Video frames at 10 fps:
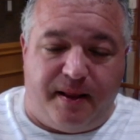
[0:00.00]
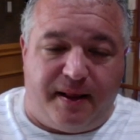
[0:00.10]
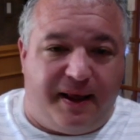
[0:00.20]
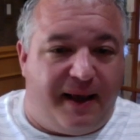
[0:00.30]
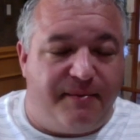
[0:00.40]

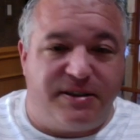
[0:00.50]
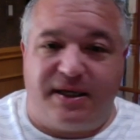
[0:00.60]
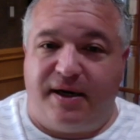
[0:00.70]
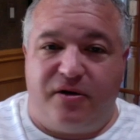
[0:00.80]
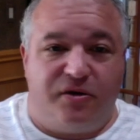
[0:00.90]
game
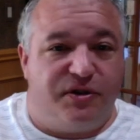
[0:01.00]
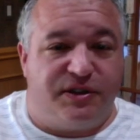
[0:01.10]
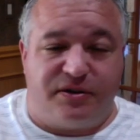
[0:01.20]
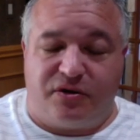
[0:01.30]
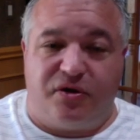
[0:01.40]
designers
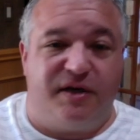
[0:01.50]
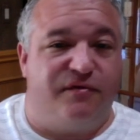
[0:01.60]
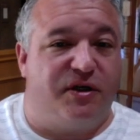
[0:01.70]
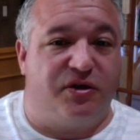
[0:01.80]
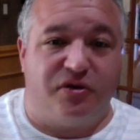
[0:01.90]
and creative
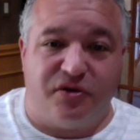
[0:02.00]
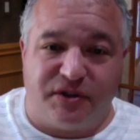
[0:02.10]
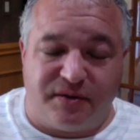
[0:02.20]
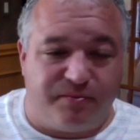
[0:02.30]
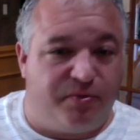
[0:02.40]
directors
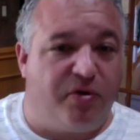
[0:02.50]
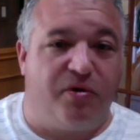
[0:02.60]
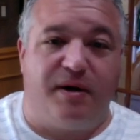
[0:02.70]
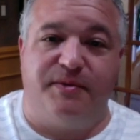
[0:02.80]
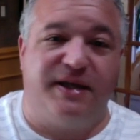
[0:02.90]
and
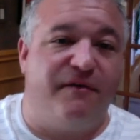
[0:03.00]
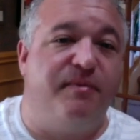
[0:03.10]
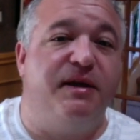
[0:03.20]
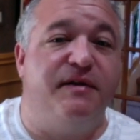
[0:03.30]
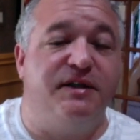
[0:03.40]
programmers.
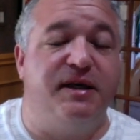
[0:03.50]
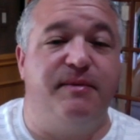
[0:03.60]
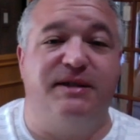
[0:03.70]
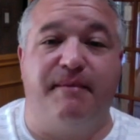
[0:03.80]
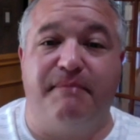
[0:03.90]
Everybody on the team
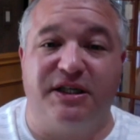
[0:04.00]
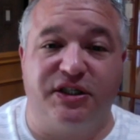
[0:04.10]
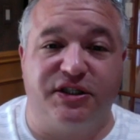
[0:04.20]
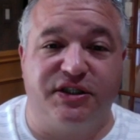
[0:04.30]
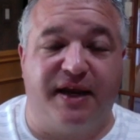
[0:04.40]
is
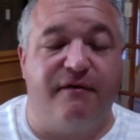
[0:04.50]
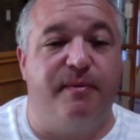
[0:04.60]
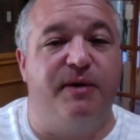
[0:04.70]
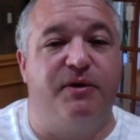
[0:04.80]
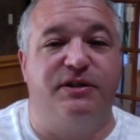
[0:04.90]
ambitious.
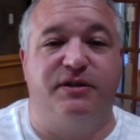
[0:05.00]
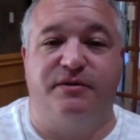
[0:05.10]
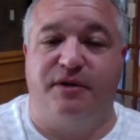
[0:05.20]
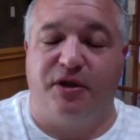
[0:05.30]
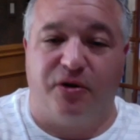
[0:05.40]
Everybody wants to,
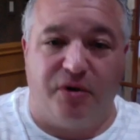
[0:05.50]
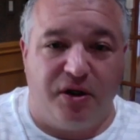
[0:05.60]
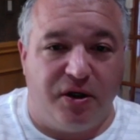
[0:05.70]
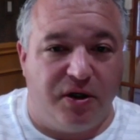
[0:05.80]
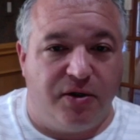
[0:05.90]
you know,
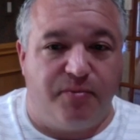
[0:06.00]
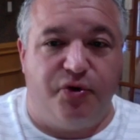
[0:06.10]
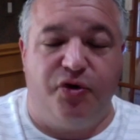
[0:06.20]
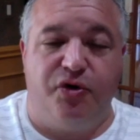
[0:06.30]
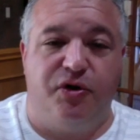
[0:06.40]

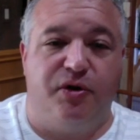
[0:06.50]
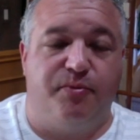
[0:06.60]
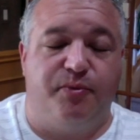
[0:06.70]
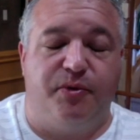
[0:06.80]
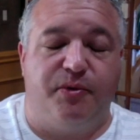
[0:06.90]
put,
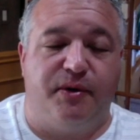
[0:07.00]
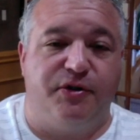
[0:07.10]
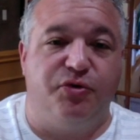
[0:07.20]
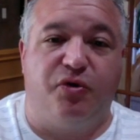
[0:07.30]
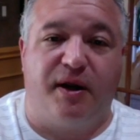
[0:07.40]

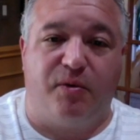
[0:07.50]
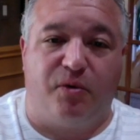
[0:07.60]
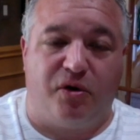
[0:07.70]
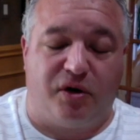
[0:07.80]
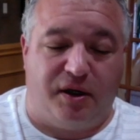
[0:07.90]
do great
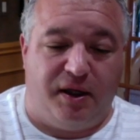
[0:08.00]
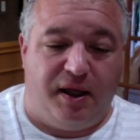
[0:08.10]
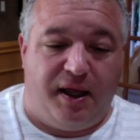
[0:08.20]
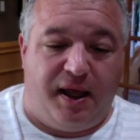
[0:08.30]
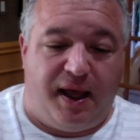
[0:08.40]
work.
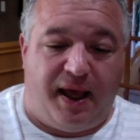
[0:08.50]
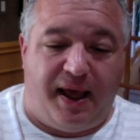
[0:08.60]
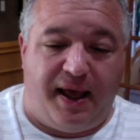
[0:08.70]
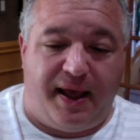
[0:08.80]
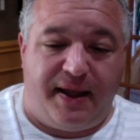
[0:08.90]

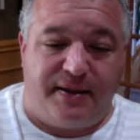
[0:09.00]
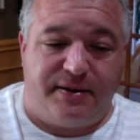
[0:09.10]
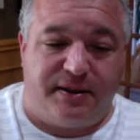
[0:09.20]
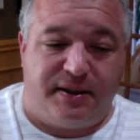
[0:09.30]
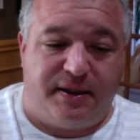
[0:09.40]
And
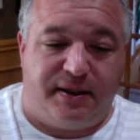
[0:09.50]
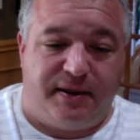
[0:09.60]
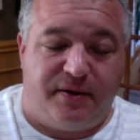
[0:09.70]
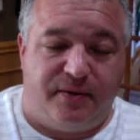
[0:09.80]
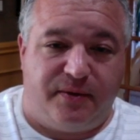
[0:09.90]

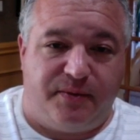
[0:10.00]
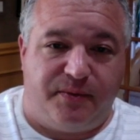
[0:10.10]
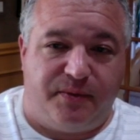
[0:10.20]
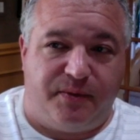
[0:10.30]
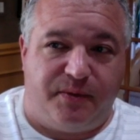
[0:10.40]
uh,
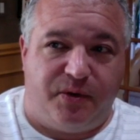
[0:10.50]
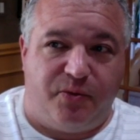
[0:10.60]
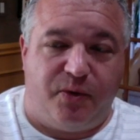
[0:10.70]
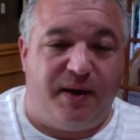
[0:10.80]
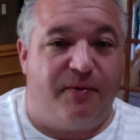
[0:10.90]

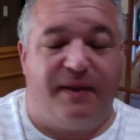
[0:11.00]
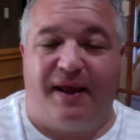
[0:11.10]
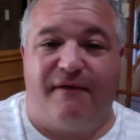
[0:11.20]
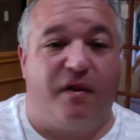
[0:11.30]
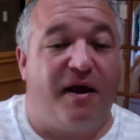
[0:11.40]
we
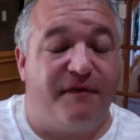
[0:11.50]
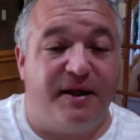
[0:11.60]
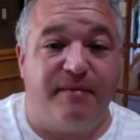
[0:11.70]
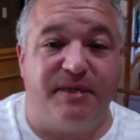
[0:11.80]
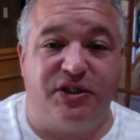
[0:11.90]
have lofty
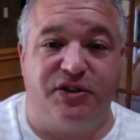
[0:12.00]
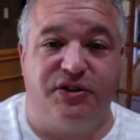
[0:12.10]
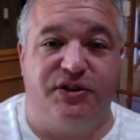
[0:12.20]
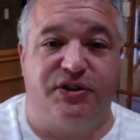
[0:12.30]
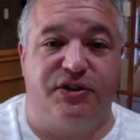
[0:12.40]

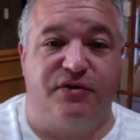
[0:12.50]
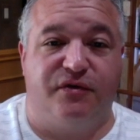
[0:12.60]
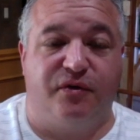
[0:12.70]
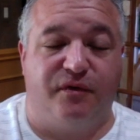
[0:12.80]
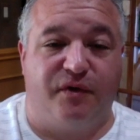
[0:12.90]
ambitions
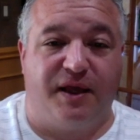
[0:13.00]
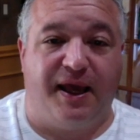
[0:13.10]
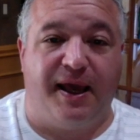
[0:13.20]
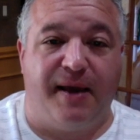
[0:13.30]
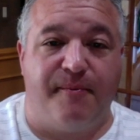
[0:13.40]
for, for the
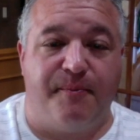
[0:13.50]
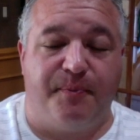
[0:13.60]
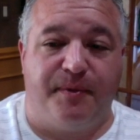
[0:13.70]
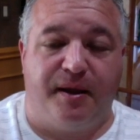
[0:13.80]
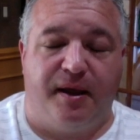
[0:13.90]
game.
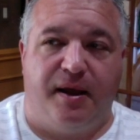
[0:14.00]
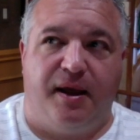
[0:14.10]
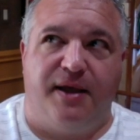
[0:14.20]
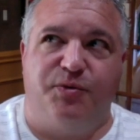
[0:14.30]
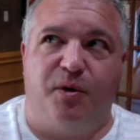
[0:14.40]

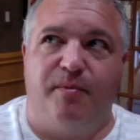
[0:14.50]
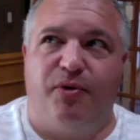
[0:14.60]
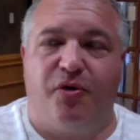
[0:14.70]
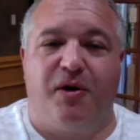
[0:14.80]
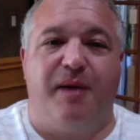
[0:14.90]
As one
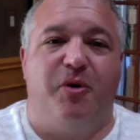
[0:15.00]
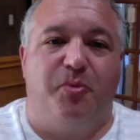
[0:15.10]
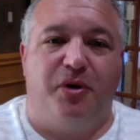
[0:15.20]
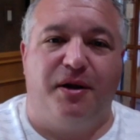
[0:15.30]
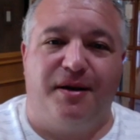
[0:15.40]
programmer
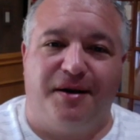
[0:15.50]
put it,